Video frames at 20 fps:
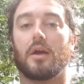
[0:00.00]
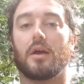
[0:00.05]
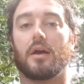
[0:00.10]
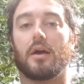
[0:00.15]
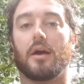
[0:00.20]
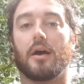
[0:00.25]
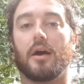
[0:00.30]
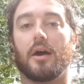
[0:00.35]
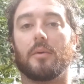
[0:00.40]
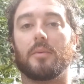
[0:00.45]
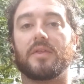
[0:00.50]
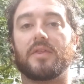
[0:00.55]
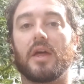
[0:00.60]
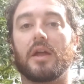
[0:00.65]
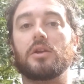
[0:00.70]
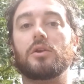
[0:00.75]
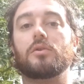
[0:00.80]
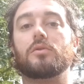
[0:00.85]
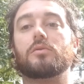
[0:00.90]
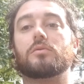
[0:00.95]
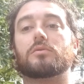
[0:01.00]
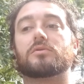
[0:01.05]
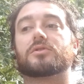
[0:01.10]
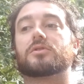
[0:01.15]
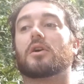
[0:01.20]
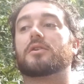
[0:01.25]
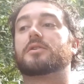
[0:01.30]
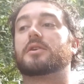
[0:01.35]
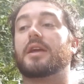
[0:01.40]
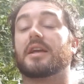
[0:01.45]
but then you
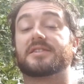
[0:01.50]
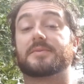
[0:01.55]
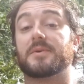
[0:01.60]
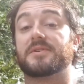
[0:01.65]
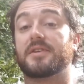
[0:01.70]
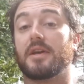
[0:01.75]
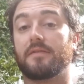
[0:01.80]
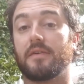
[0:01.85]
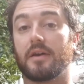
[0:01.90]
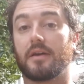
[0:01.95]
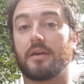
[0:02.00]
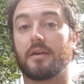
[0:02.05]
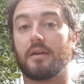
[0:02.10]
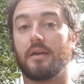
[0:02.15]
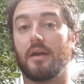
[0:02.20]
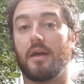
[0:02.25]
start to get specific.